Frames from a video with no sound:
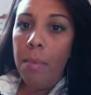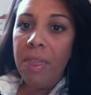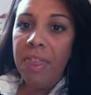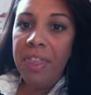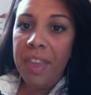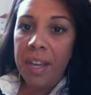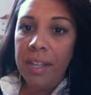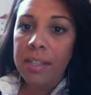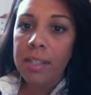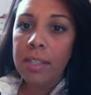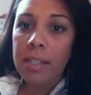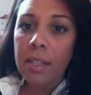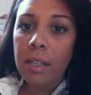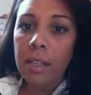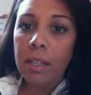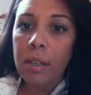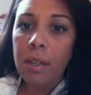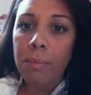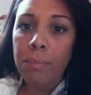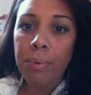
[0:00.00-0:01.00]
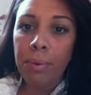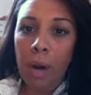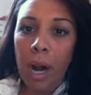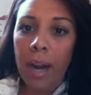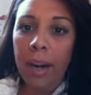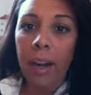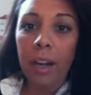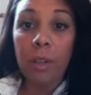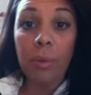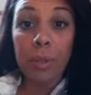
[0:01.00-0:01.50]
this
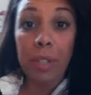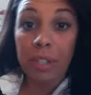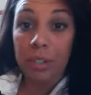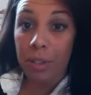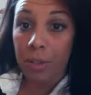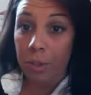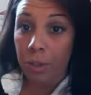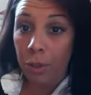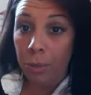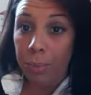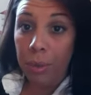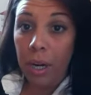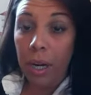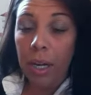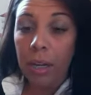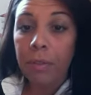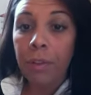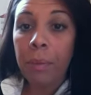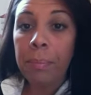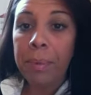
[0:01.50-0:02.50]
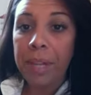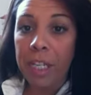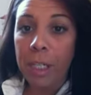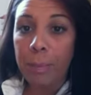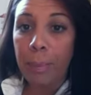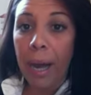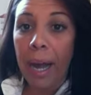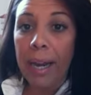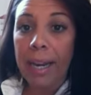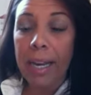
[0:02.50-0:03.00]
product, which is a new product from
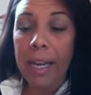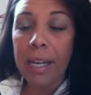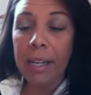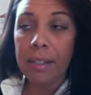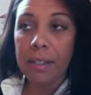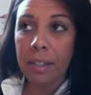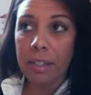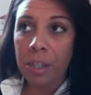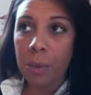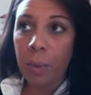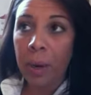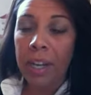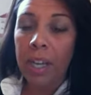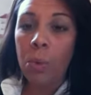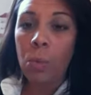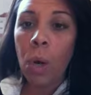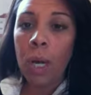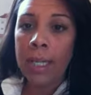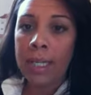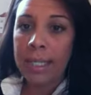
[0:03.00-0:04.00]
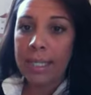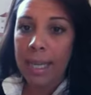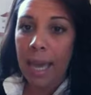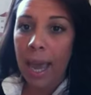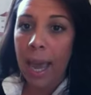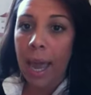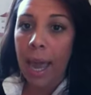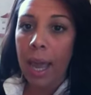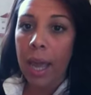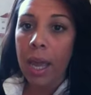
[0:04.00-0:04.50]
Beachbody, it is a
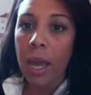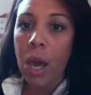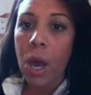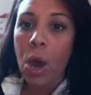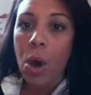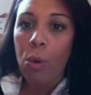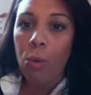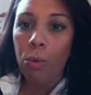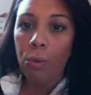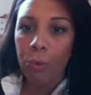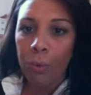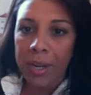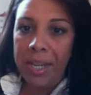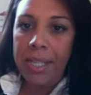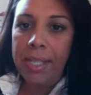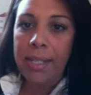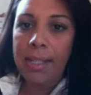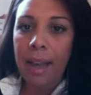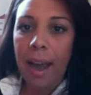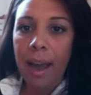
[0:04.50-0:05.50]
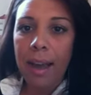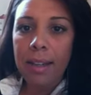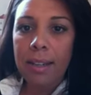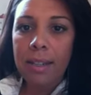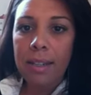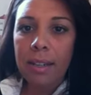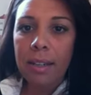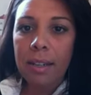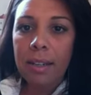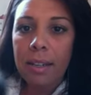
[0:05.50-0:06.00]
21-day
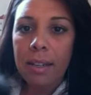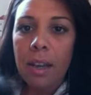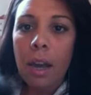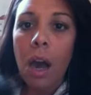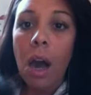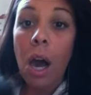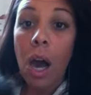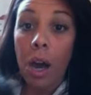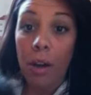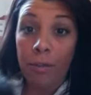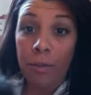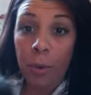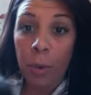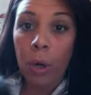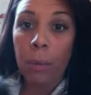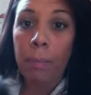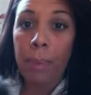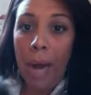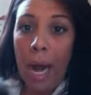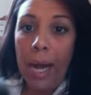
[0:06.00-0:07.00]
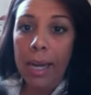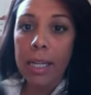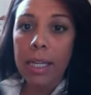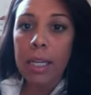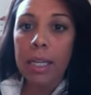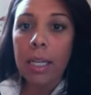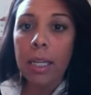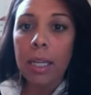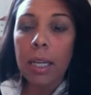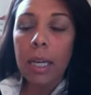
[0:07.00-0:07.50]
reset of your
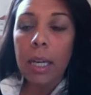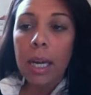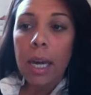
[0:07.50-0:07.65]
body.